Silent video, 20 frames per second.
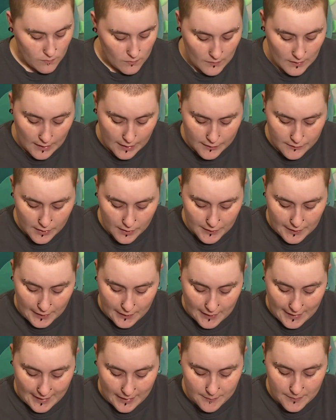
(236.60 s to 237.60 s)
I wrote
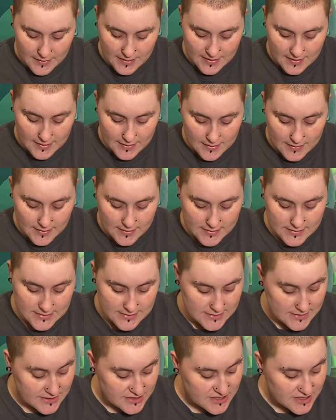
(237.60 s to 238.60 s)
out how many
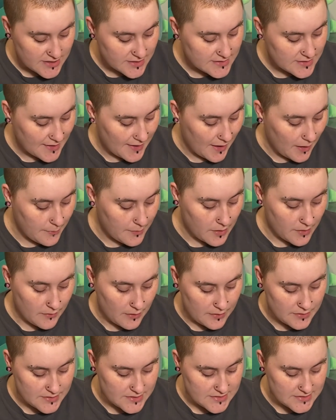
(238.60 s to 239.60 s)
stitches and how many
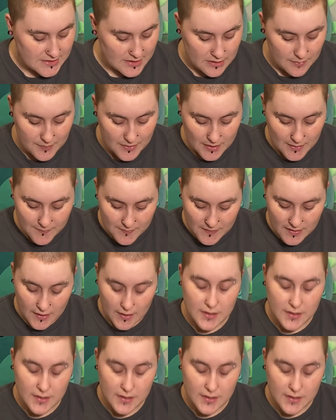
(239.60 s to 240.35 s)
rows it's going to be.